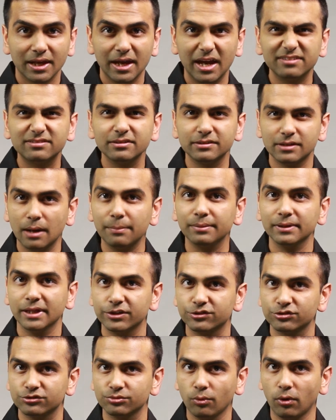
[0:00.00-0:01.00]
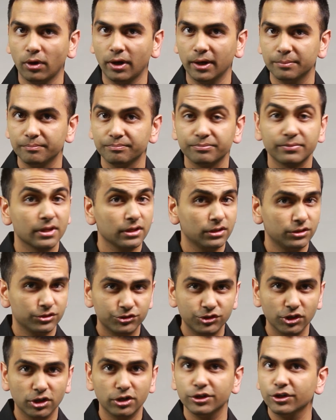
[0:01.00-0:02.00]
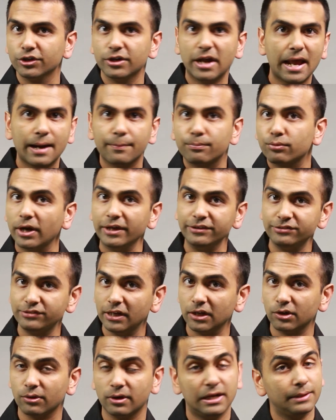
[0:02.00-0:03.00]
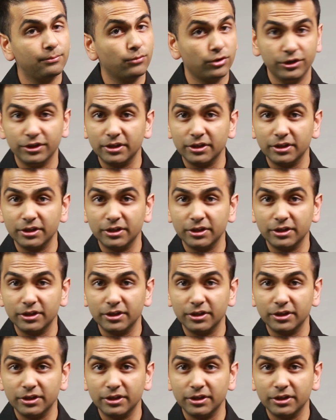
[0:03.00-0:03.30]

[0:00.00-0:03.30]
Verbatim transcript: It's a double-edged sword. Sure, you're not a price taker anymore.